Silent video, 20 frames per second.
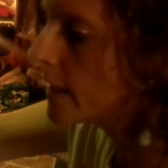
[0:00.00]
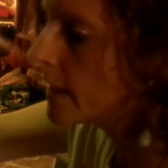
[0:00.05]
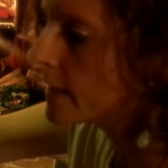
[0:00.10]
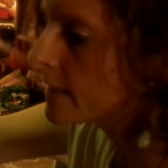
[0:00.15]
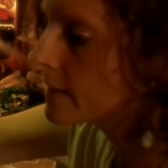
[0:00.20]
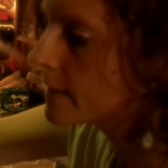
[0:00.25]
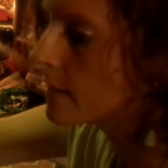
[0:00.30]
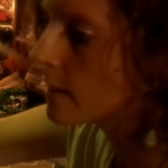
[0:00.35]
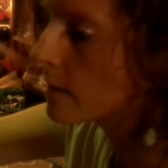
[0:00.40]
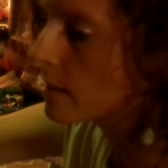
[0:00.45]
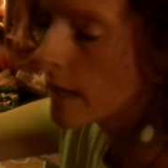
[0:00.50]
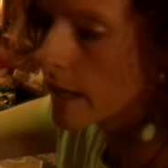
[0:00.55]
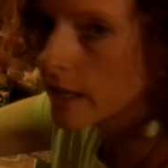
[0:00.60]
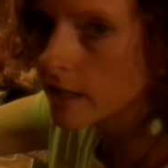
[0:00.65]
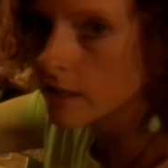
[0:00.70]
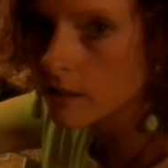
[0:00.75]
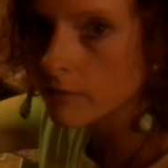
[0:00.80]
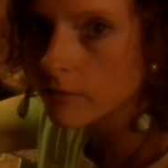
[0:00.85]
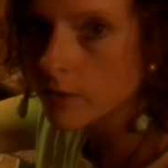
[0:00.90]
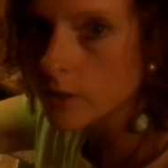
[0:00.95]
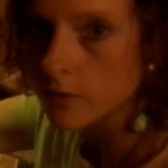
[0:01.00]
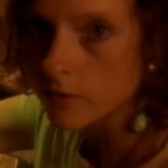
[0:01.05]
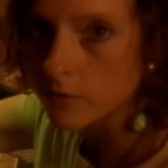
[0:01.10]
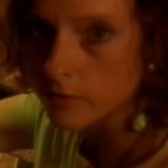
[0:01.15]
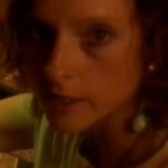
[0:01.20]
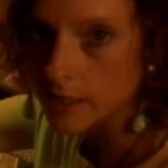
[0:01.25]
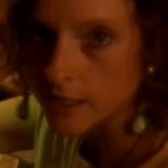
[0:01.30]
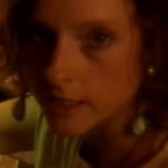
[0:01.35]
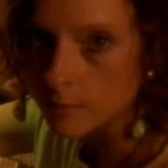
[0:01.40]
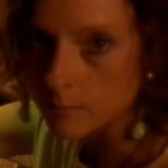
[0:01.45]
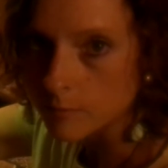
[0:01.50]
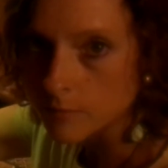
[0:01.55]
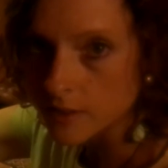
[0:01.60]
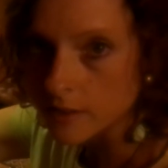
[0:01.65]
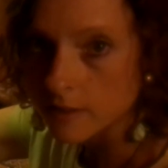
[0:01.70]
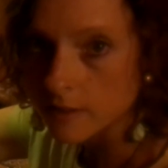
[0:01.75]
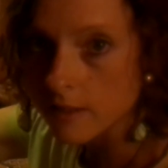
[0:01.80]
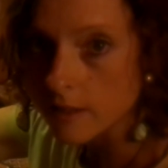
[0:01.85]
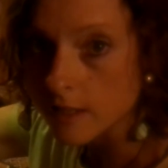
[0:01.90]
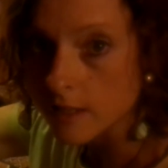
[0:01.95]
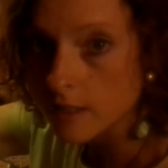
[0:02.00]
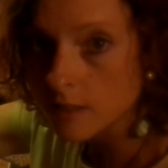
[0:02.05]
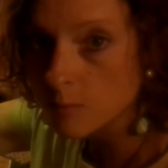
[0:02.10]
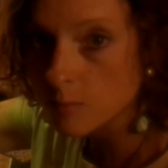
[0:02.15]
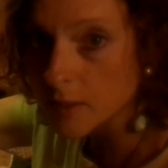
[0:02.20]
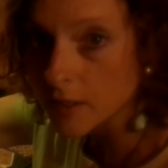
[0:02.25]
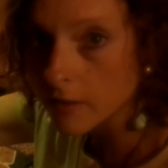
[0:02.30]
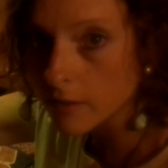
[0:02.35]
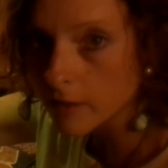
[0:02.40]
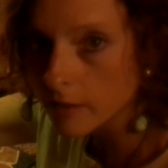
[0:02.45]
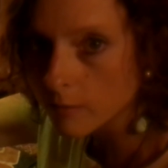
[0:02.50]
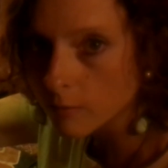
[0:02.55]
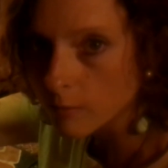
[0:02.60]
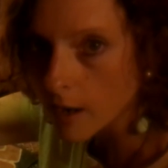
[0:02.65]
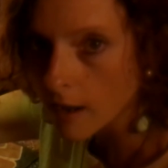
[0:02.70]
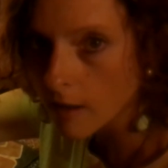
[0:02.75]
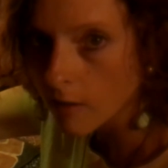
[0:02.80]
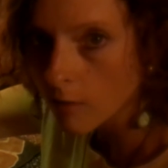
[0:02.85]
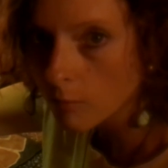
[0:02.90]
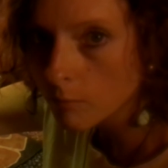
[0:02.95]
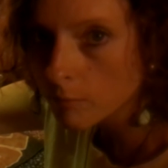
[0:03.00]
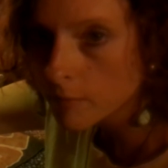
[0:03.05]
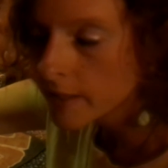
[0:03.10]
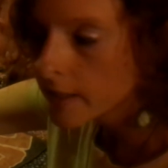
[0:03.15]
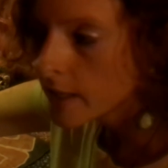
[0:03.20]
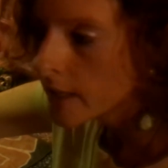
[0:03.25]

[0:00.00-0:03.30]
It's the land of the dreams. It's the spirit realm.